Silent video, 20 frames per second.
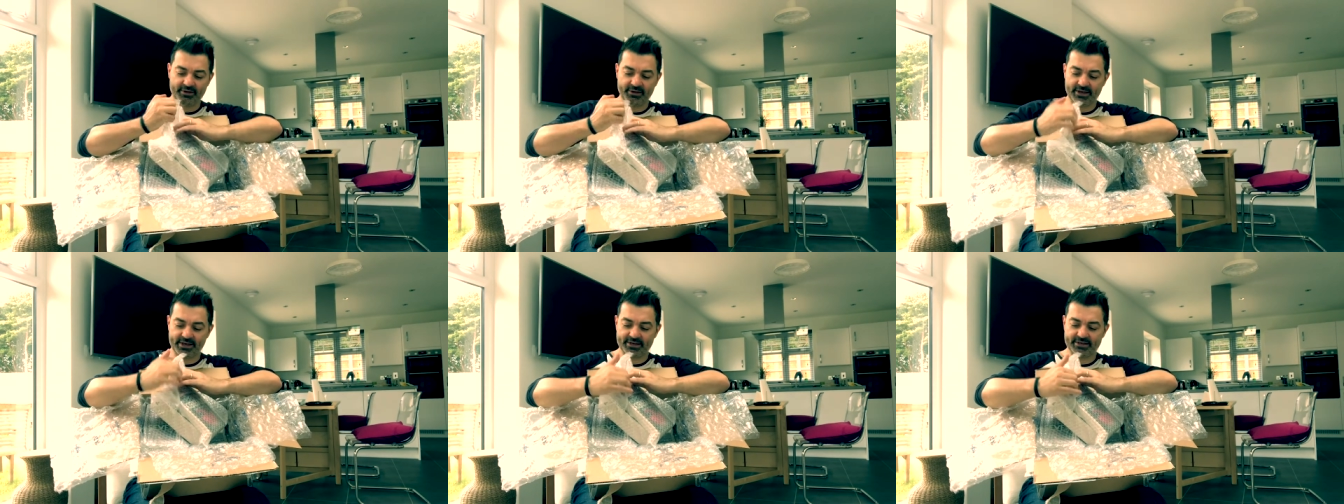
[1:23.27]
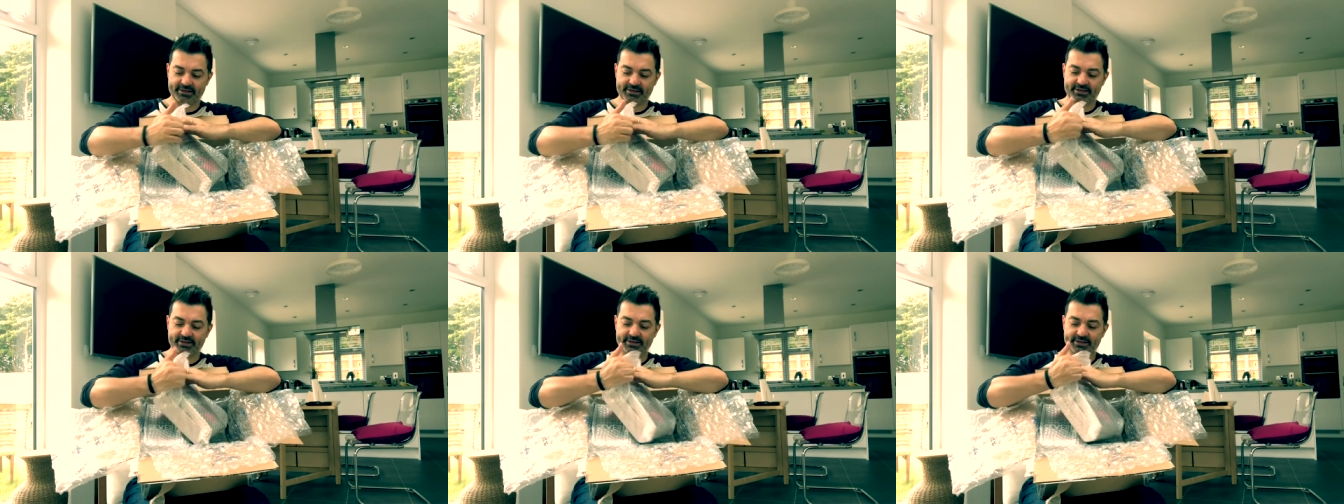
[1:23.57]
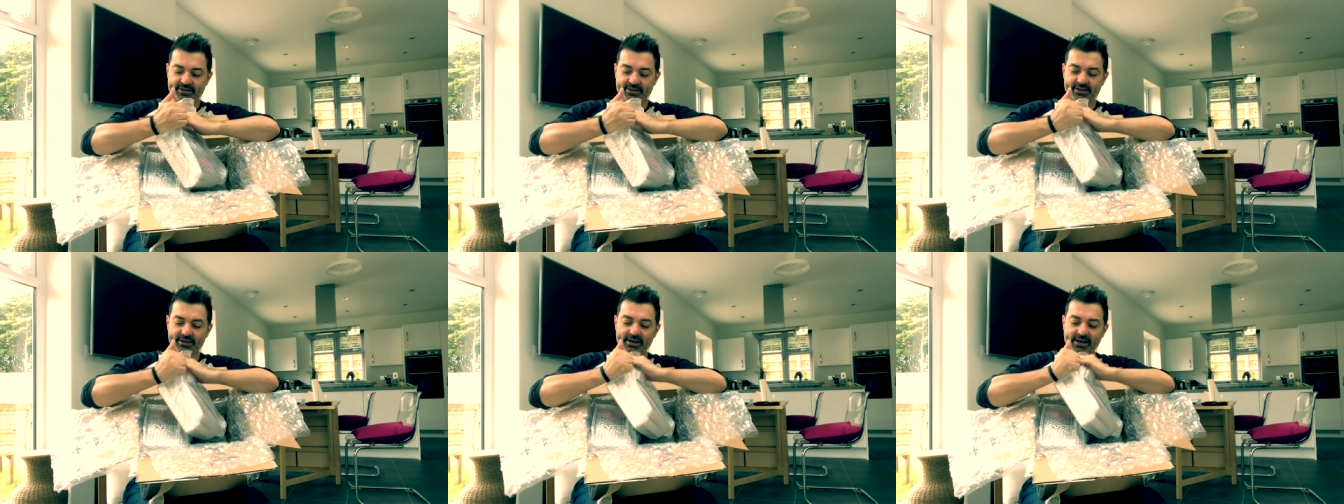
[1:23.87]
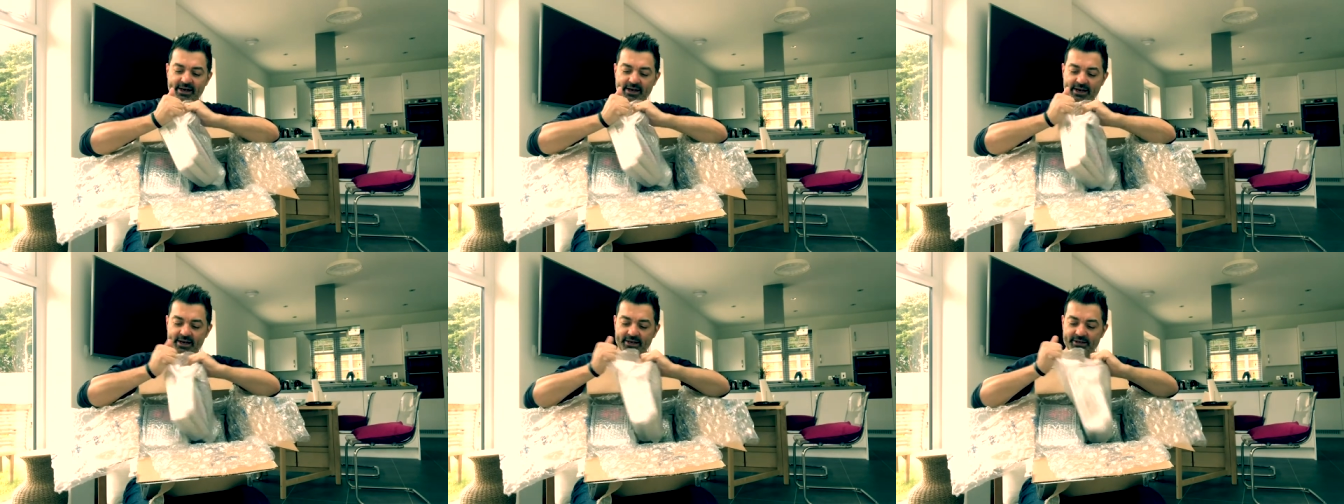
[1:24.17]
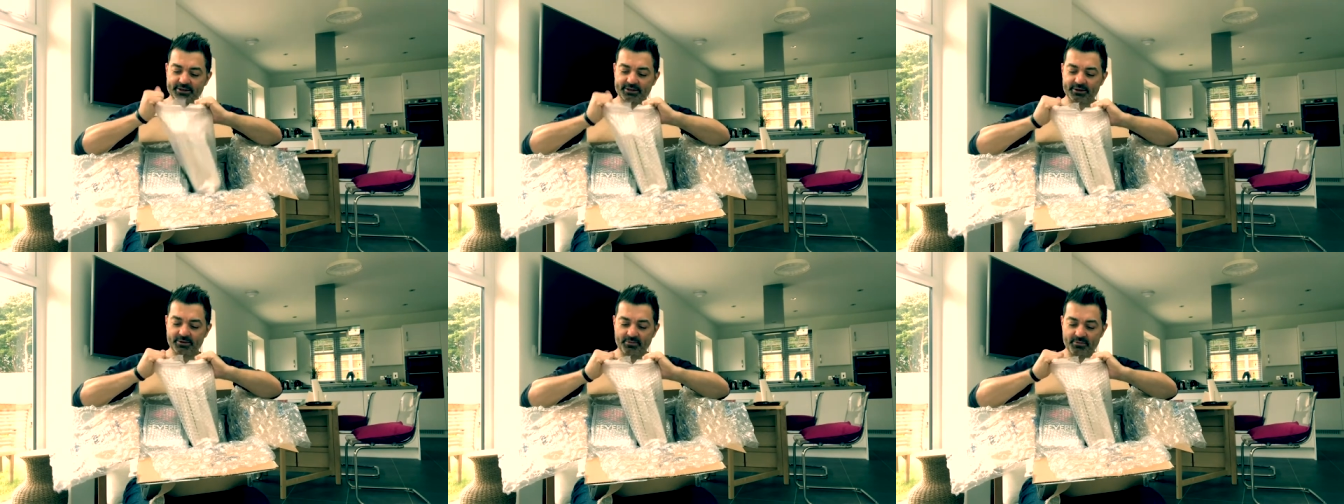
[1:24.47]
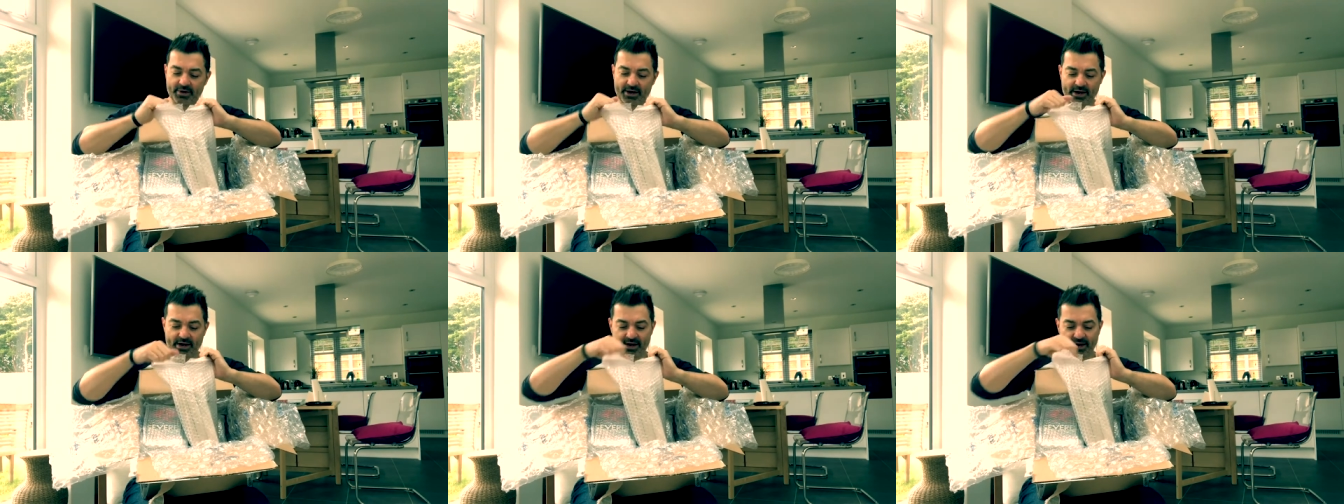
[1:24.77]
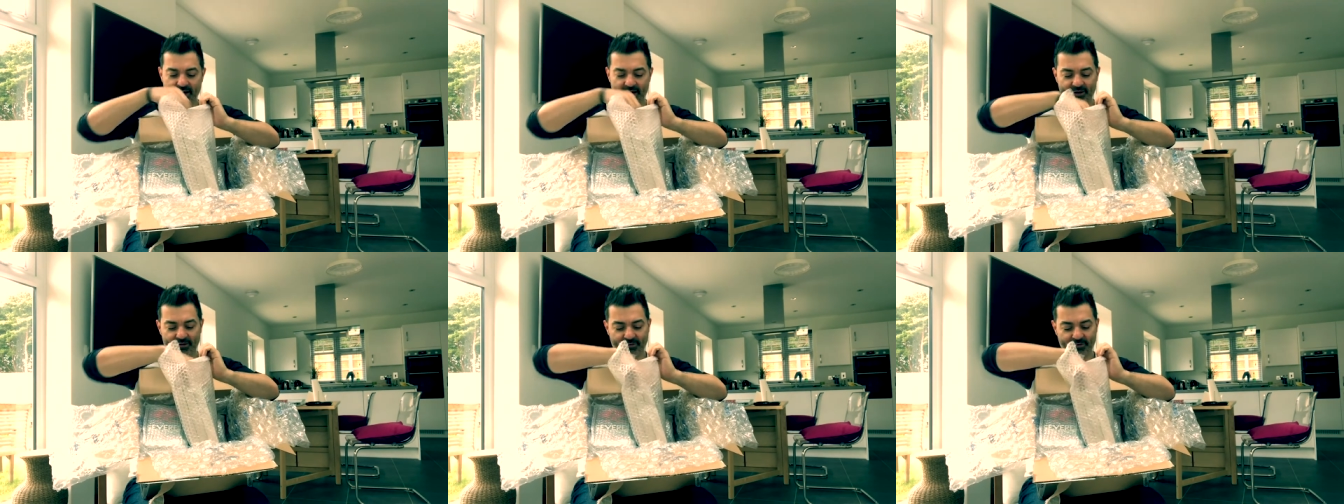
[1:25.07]
This is
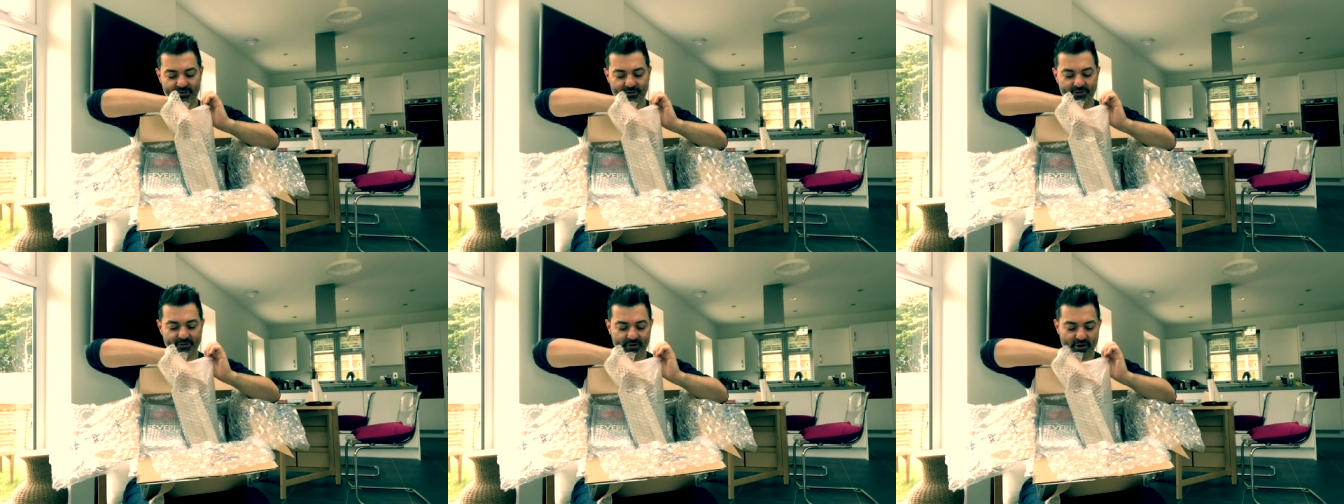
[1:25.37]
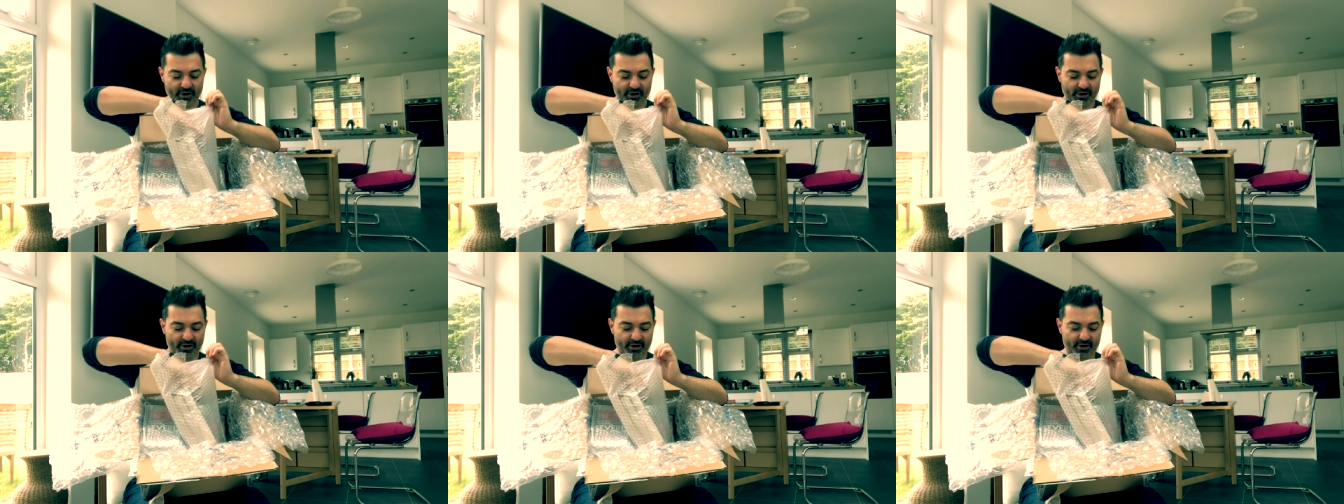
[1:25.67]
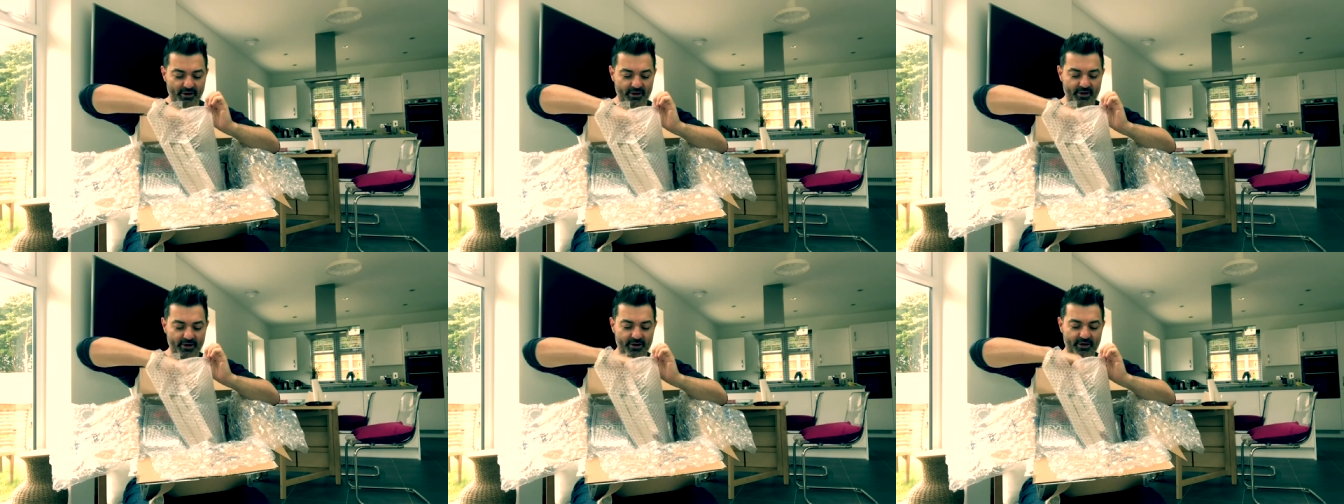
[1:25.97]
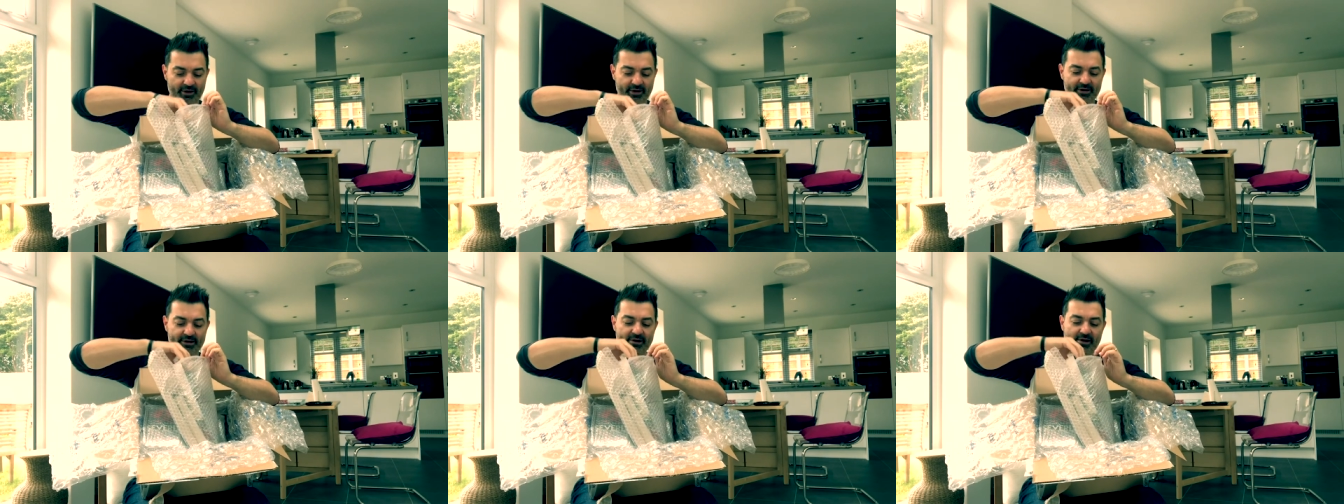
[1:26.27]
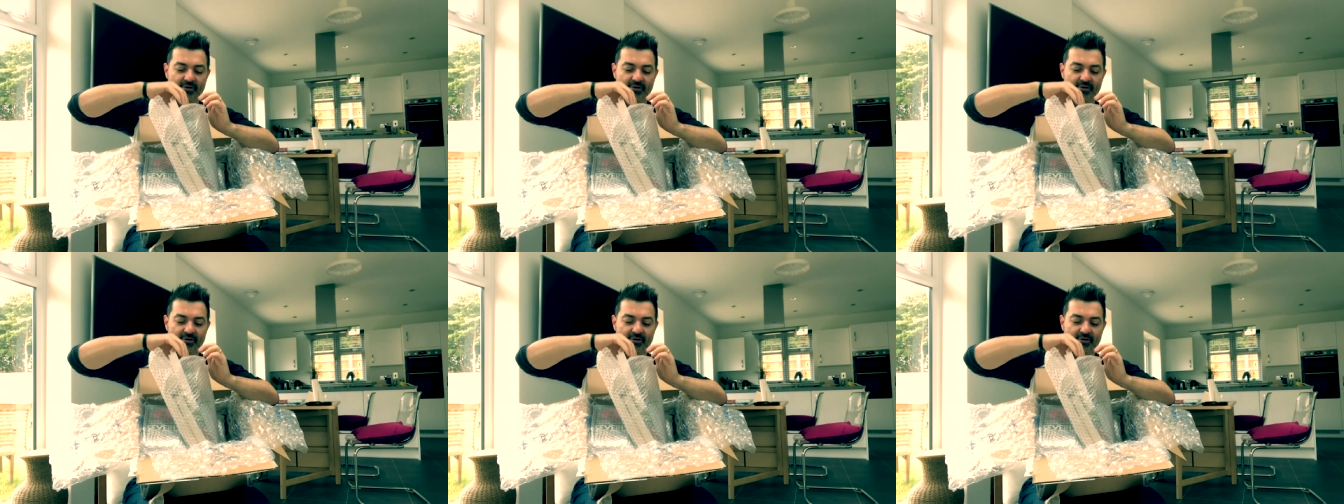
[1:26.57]
my third